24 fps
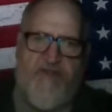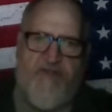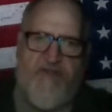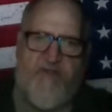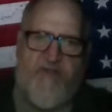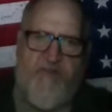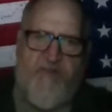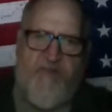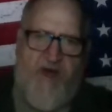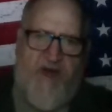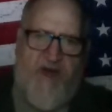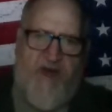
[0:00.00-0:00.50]

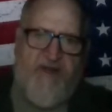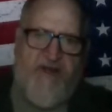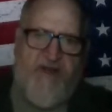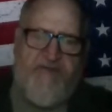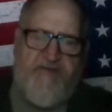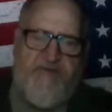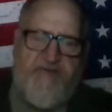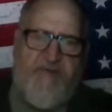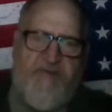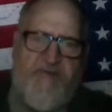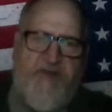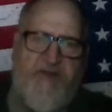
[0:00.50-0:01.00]
the
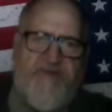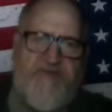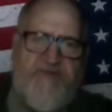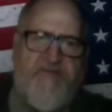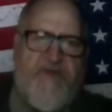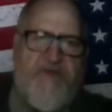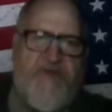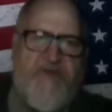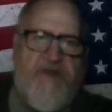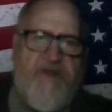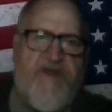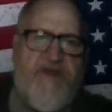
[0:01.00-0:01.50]
pilot's
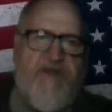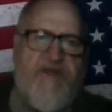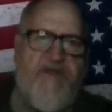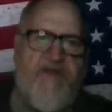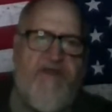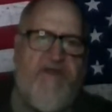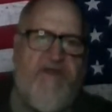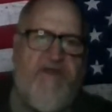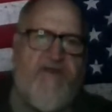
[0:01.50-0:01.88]
responsibility,